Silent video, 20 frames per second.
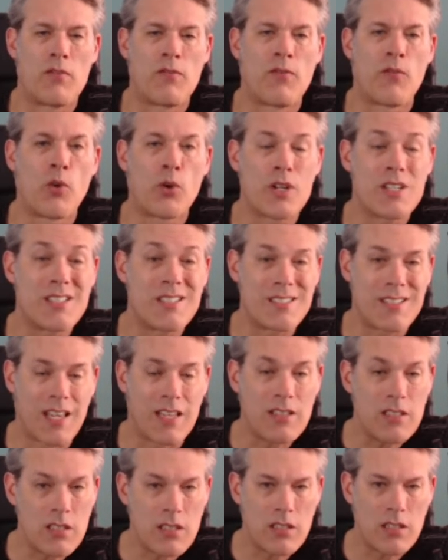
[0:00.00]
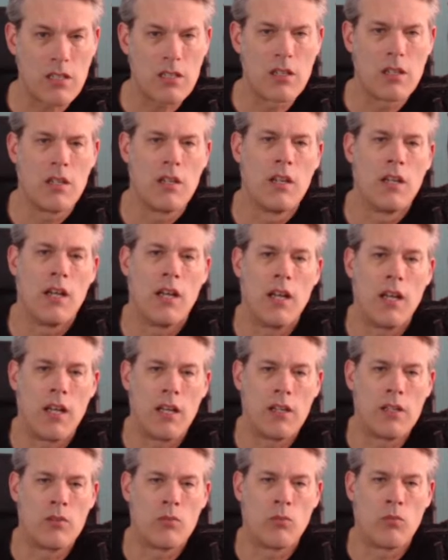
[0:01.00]
40 cents
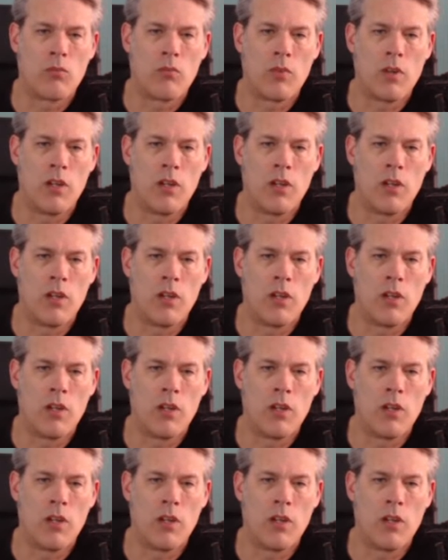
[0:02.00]
uh, in,